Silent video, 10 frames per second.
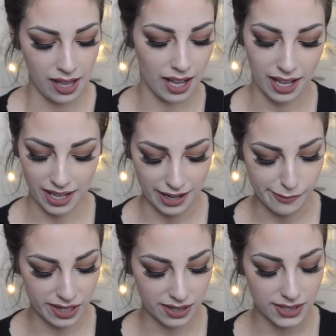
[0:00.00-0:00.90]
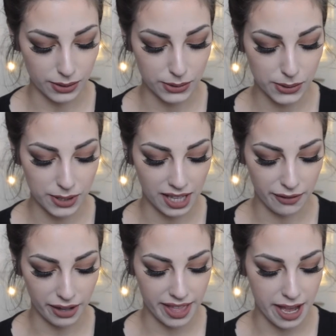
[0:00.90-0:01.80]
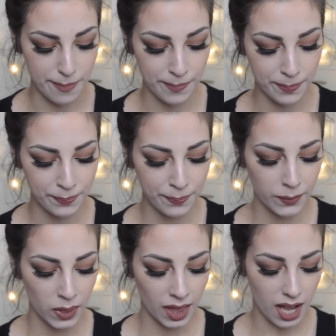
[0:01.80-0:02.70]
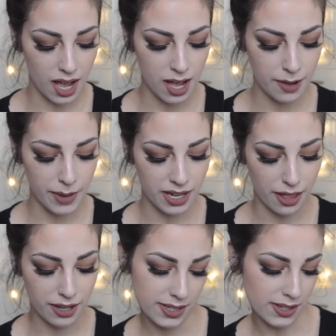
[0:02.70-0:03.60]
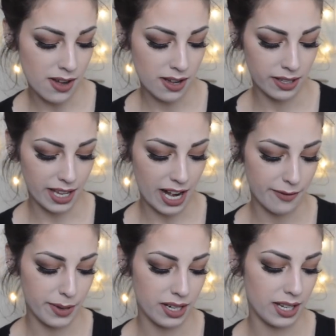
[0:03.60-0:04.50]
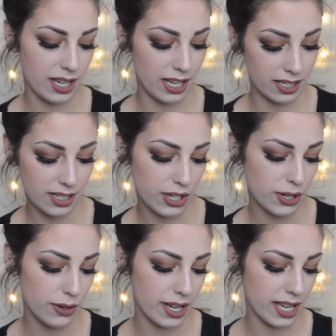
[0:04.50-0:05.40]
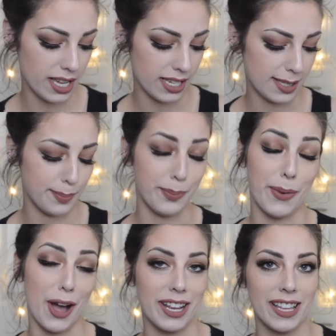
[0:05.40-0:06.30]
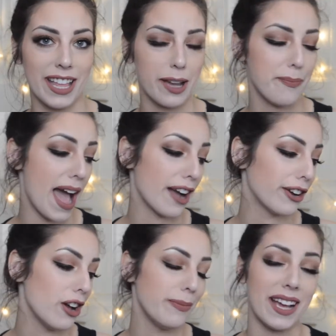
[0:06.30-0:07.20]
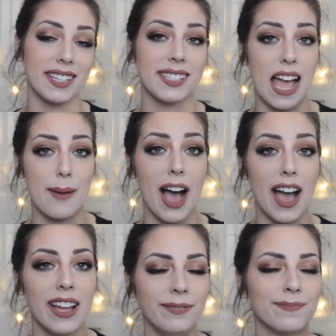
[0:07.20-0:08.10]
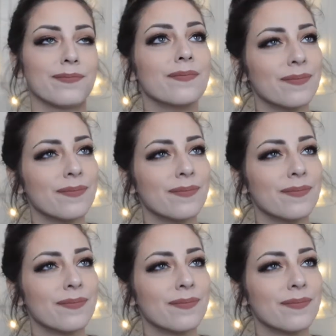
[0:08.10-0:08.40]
I've been so, so in love with him. Um, another song that I've been into is Body Like a Back Road by Sam Hunt.